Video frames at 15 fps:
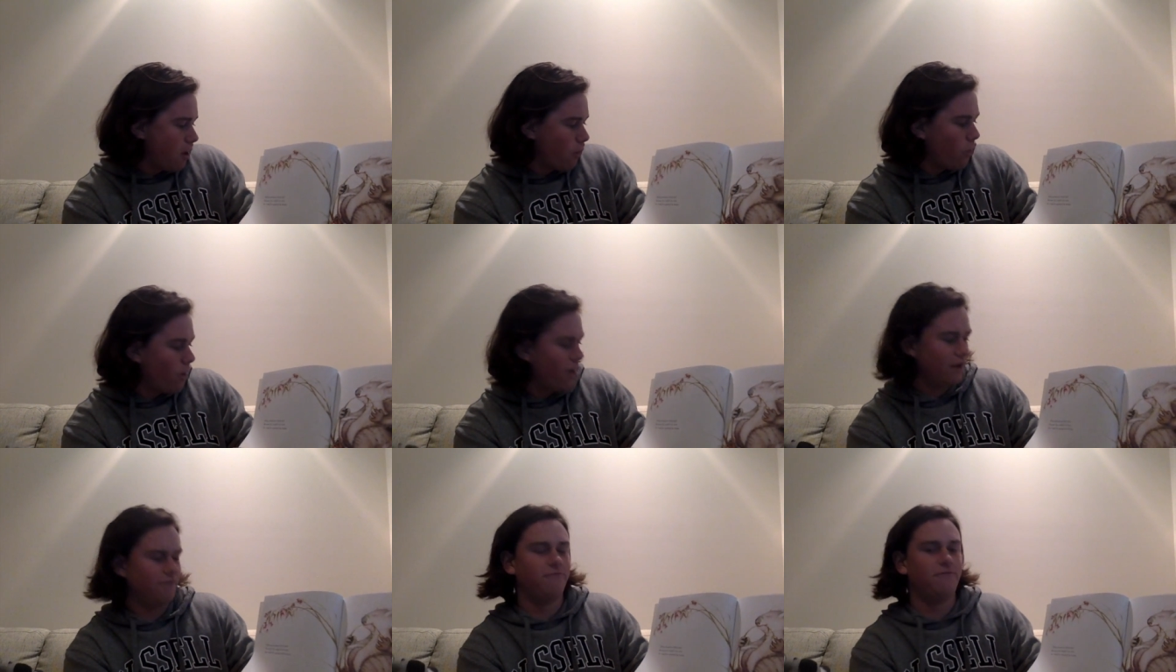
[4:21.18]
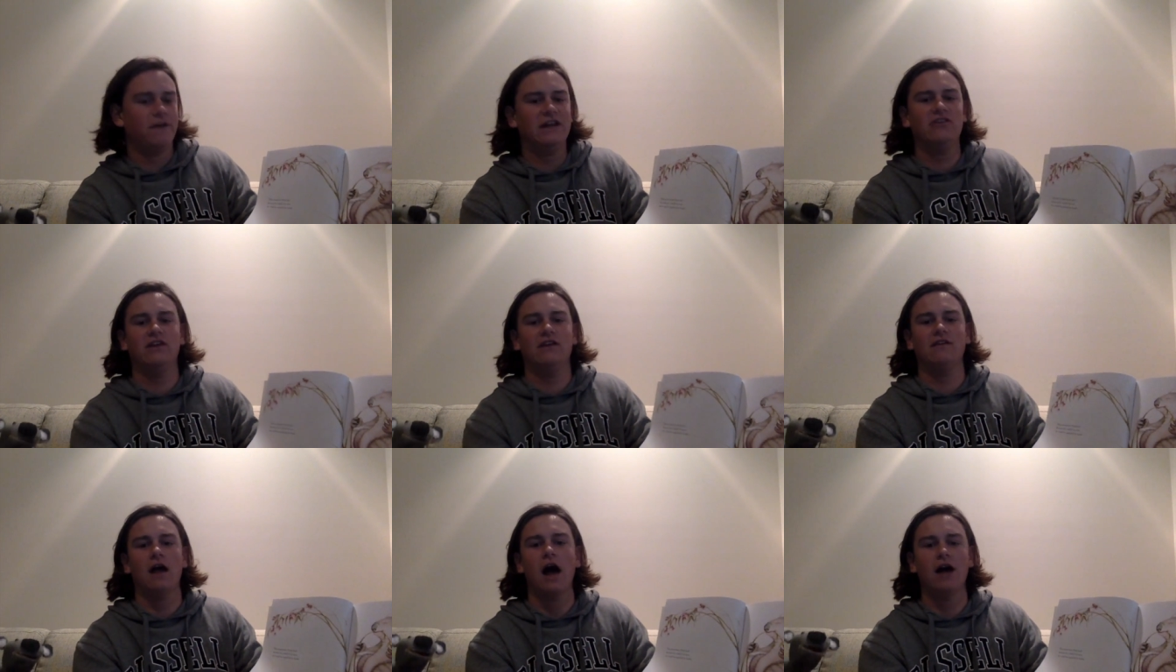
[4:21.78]
What
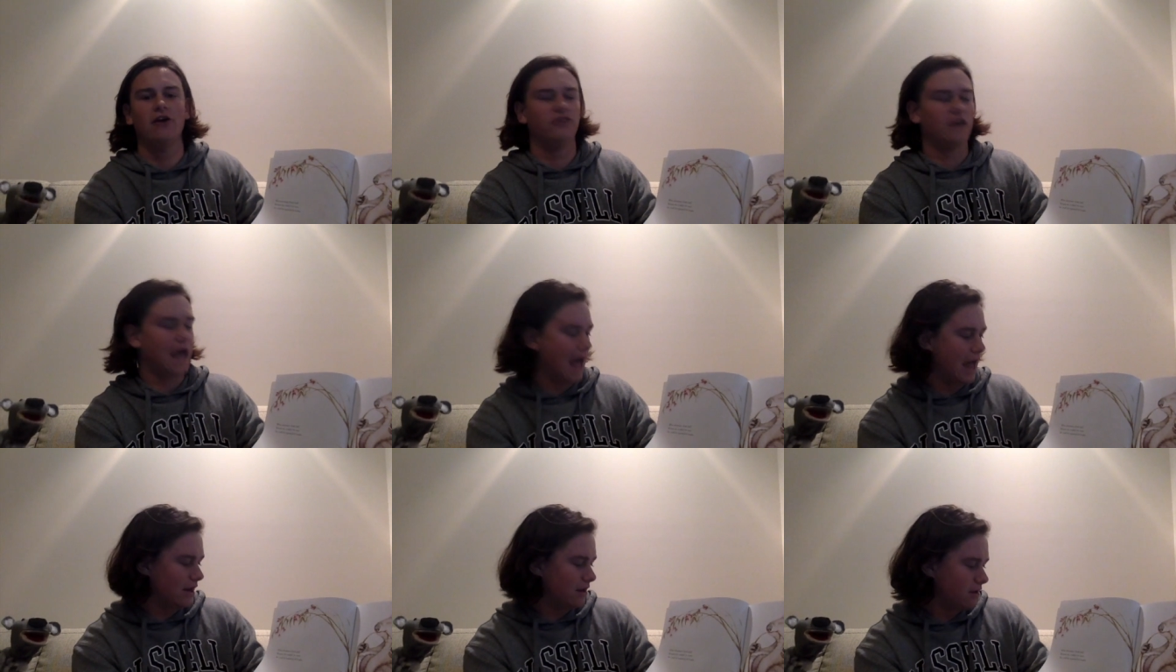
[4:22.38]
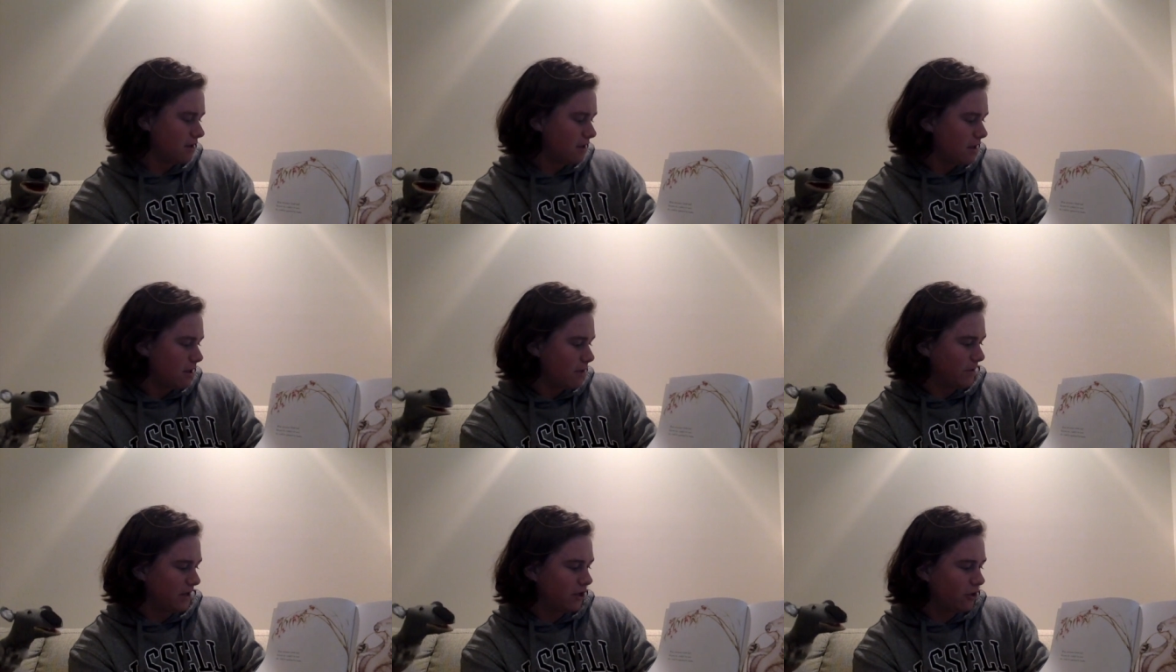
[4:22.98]
adventures Hush had.
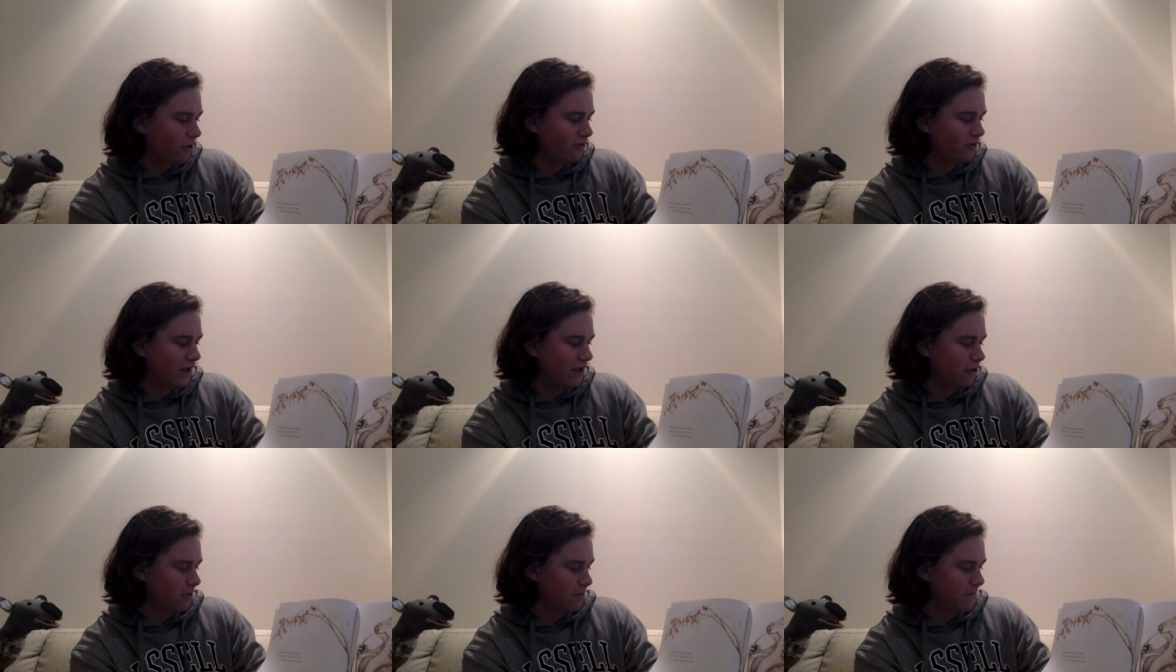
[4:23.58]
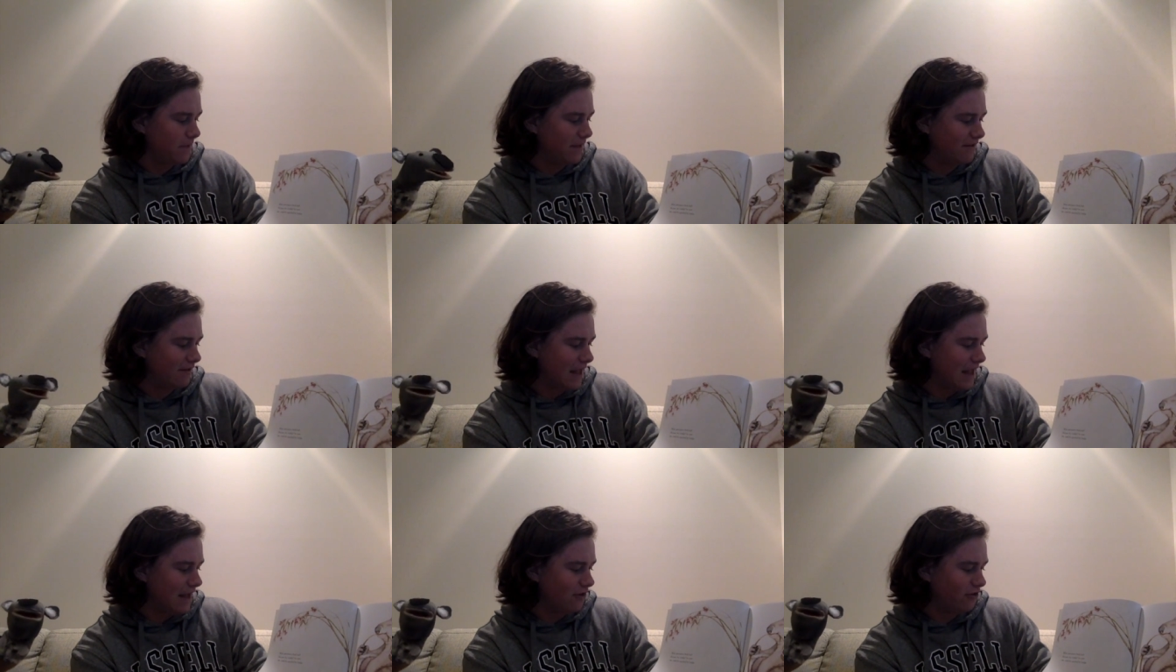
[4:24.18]
Because she couldn't be
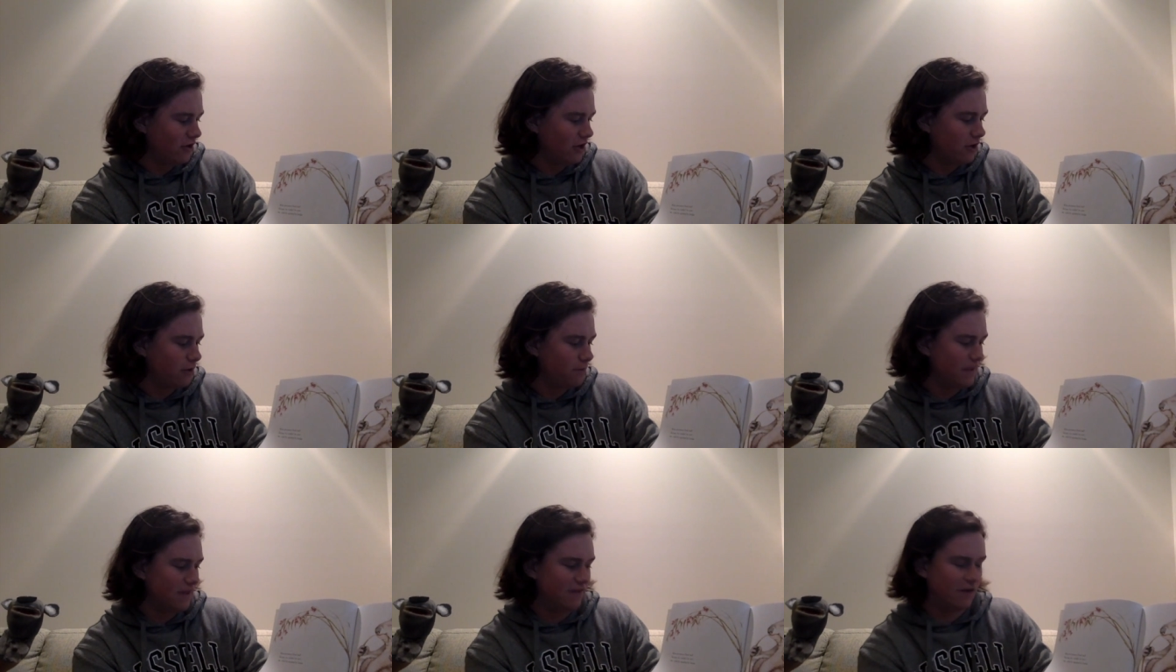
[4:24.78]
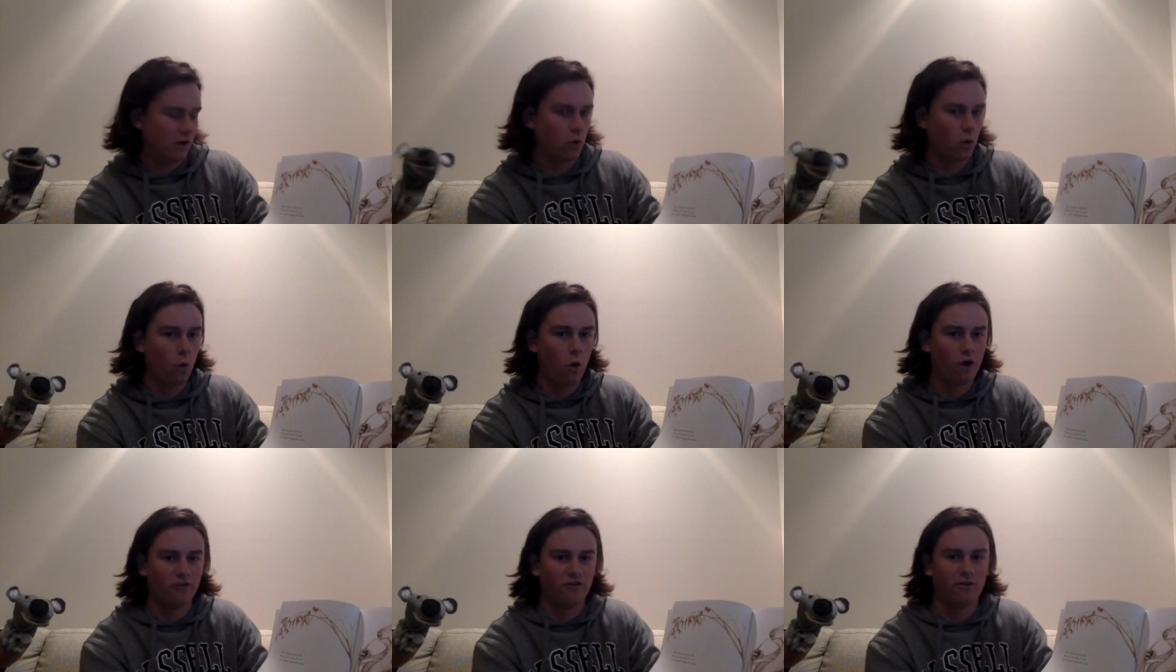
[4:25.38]
seen, she could be
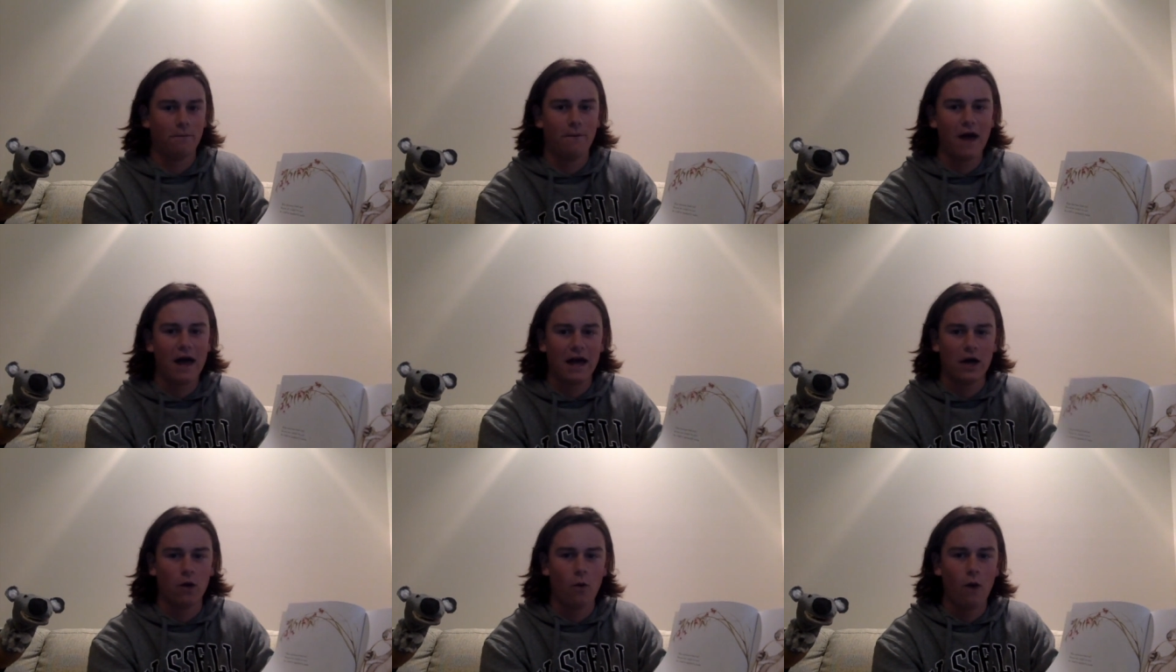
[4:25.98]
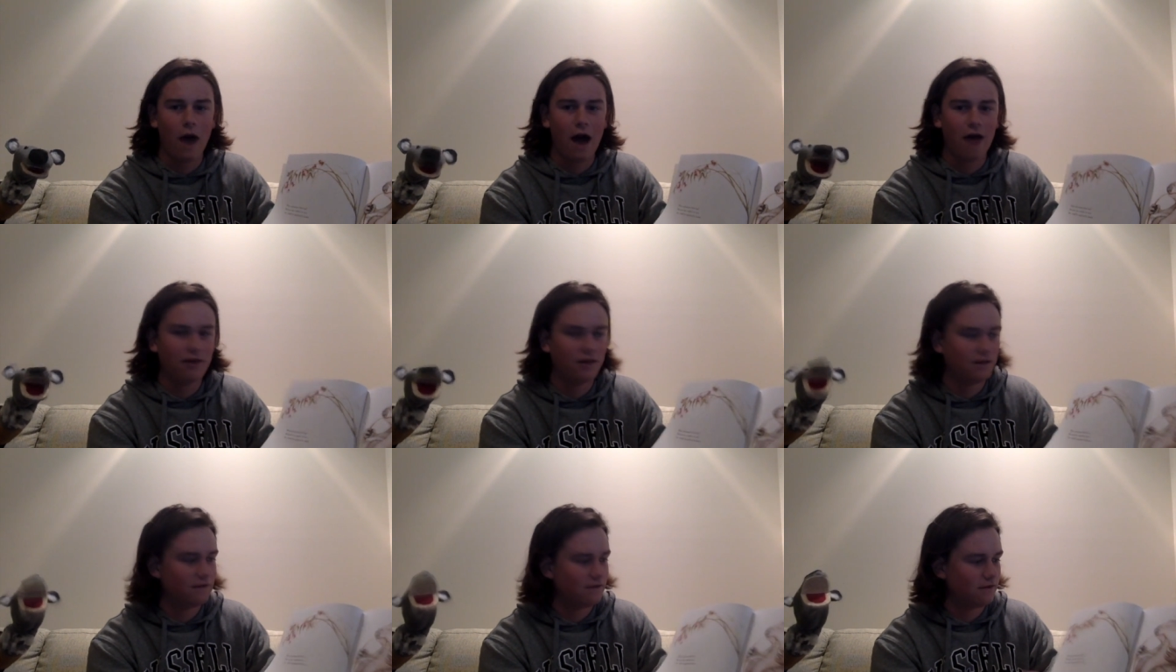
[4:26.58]
squashed by
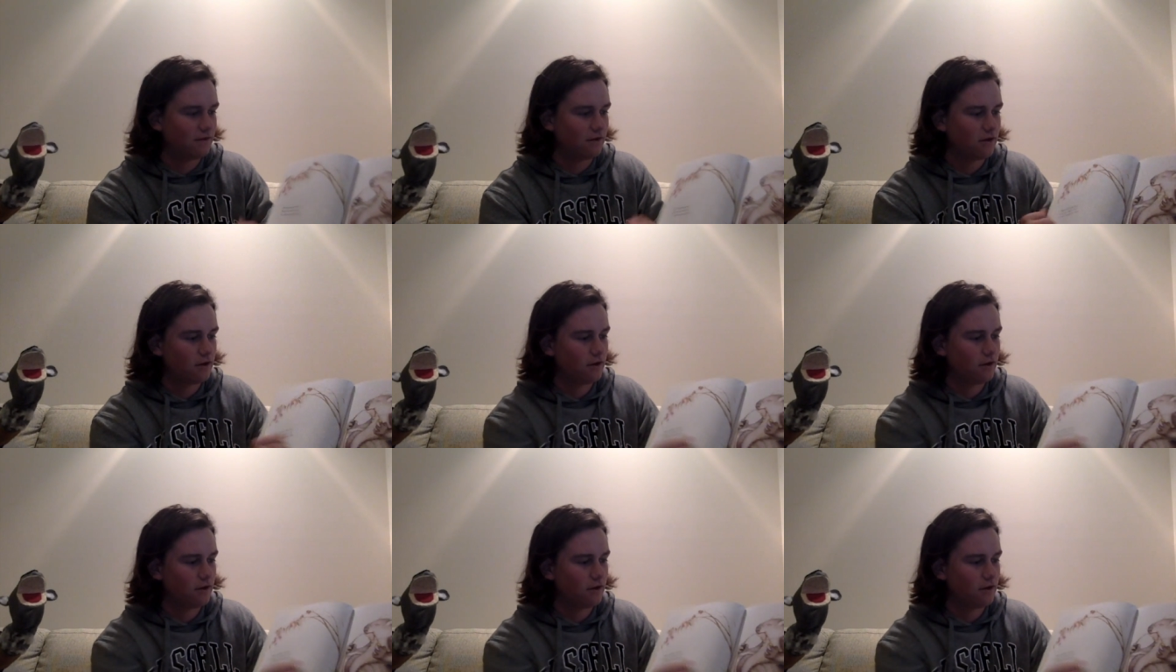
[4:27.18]
koalas.